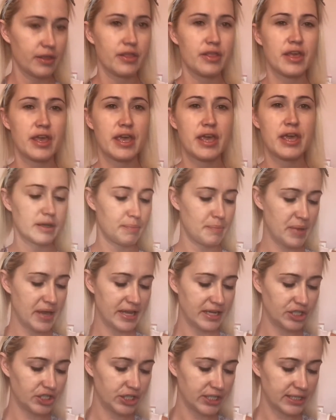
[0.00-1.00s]
the
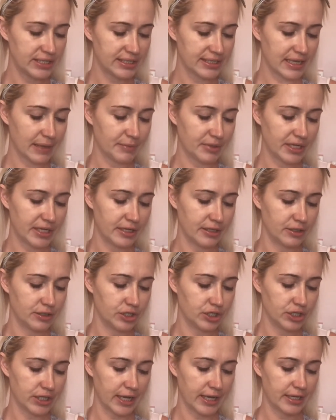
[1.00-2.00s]
peachy salmony
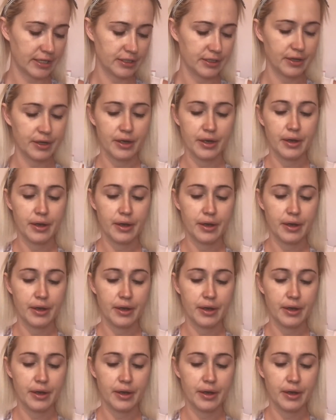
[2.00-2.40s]
shade.